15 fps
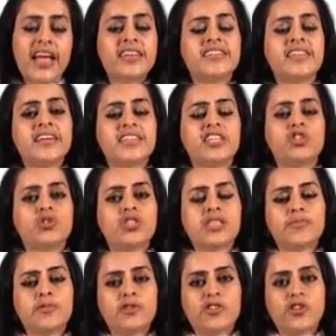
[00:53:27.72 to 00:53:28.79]
The next thing that you
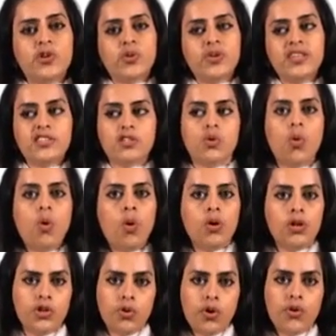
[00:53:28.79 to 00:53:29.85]
are supposed to do is to
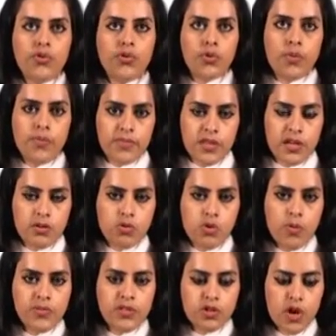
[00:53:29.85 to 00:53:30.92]
own your room. The
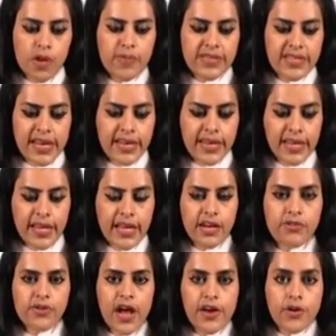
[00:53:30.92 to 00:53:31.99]
room you are presenting
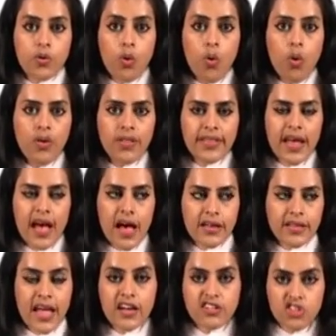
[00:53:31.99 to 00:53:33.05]
in, try to own
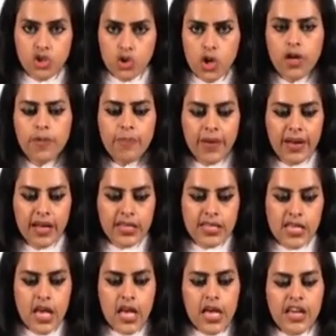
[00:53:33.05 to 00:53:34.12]
that. That's your
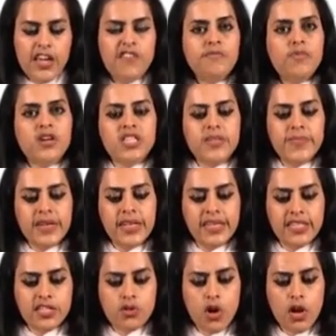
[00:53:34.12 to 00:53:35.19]
place. If possible,
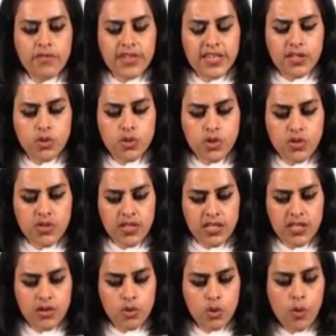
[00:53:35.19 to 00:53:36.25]
it is always good to
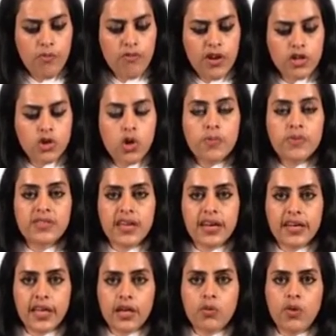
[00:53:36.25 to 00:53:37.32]
see the room where you are
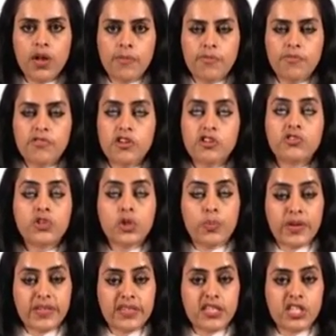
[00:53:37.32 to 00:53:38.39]
presenting, where
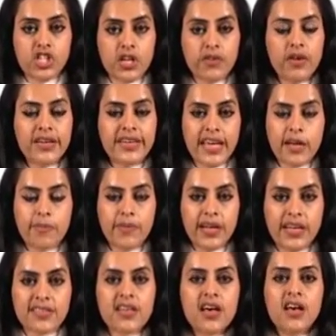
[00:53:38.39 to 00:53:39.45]
your presentation will take
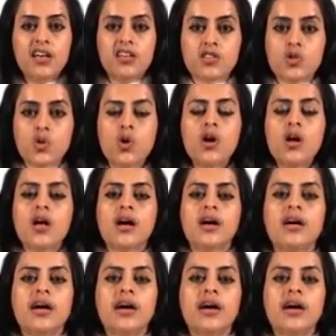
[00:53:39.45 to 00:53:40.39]
place. So,